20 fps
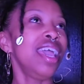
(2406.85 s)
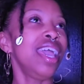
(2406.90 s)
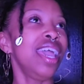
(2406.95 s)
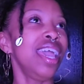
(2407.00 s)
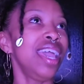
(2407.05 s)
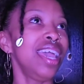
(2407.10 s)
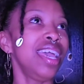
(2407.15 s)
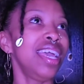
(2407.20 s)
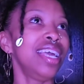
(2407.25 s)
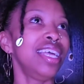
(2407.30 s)

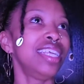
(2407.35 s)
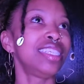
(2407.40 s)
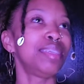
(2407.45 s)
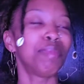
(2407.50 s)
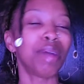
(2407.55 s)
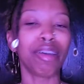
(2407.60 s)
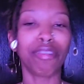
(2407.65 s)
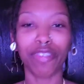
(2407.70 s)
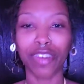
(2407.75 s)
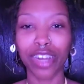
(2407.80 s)
and
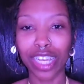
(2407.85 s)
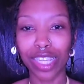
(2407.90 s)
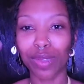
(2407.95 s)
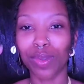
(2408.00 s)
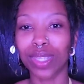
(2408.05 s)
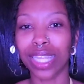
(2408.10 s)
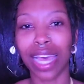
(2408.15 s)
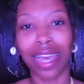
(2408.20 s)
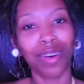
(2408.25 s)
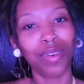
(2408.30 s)
my friends
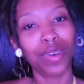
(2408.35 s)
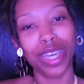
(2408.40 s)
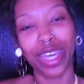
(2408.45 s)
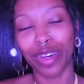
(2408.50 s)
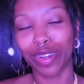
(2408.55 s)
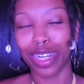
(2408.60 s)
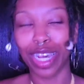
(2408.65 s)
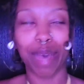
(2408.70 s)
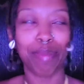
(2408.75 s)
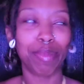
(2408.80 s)
was like, "Oh
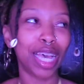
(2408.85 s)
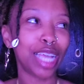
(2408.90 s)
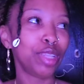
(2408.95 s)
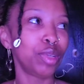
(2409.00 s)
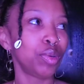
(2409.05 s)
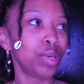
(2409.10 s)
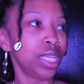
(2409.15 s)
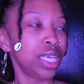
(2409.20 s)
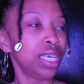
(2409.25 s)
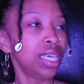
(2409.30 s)
hell no, I'm
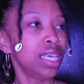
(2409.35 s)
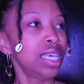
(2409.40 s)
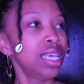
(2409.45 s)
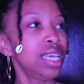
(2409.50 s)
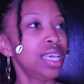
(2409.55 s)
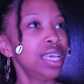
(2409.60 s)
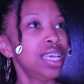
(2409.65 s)
not doing it."